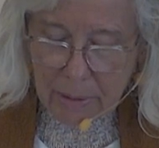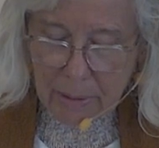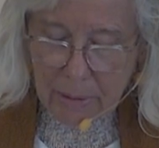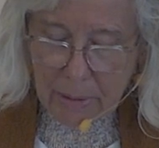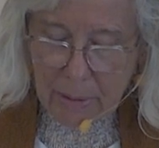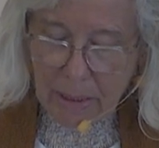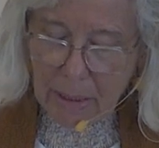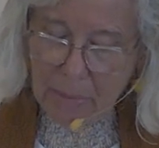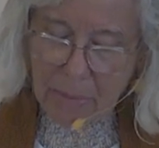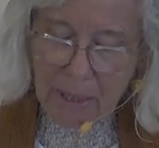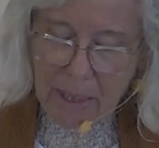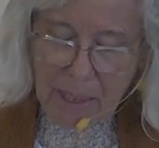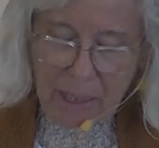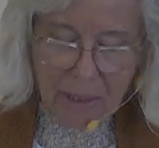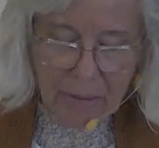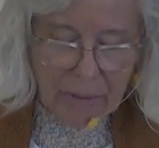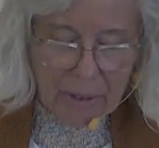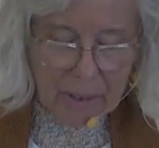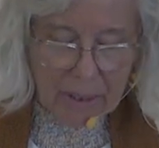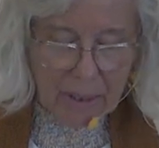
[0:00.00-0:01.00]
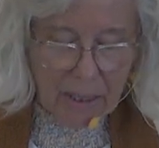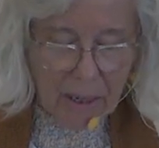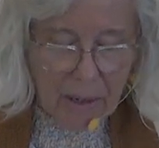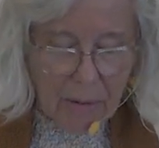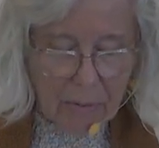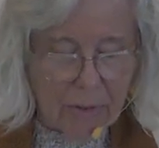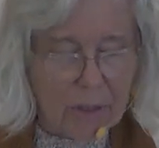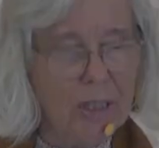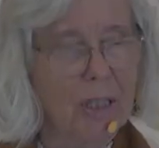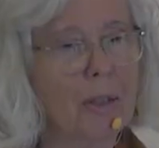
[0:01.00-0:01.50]
and many of us have
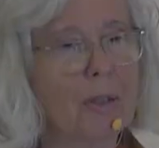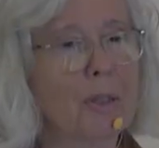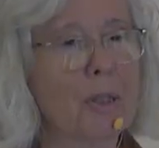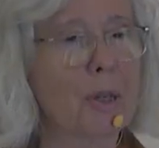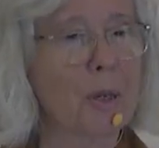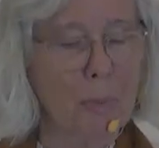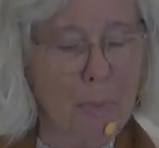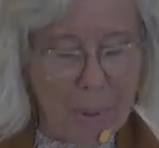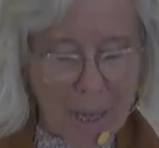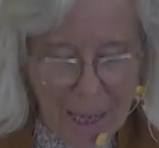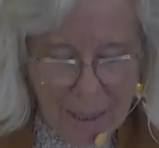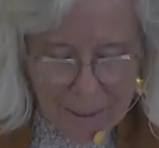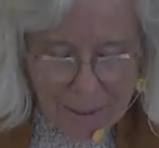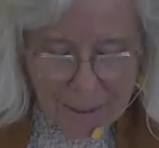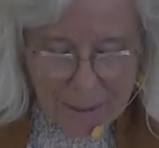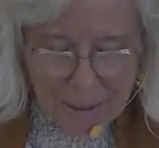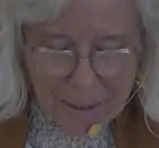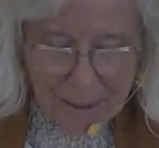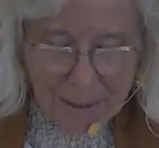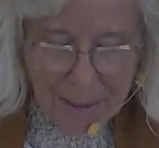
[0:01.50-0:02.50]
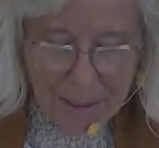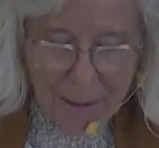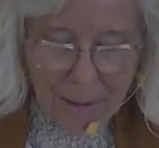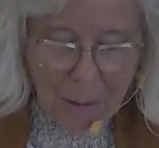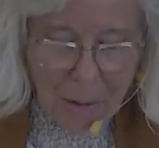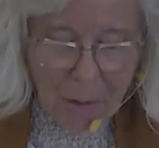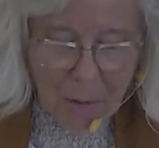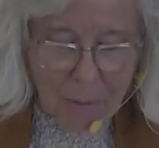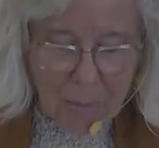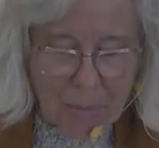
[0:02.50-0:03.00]
shelter pets at
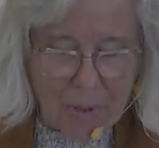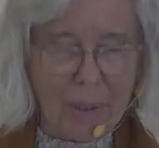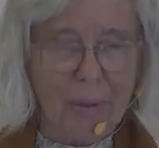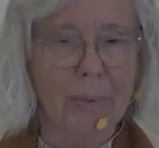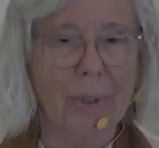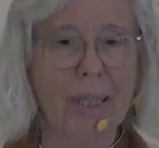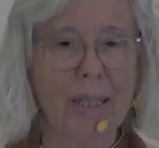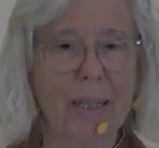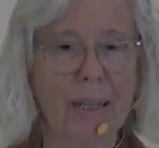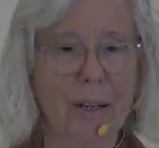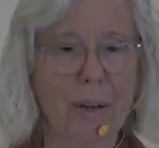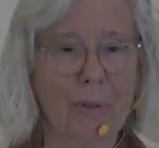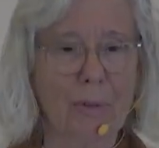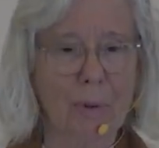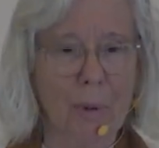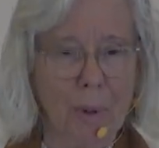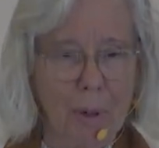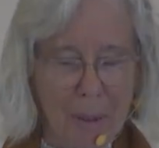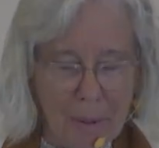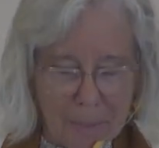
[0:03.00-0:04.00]
home that we care for.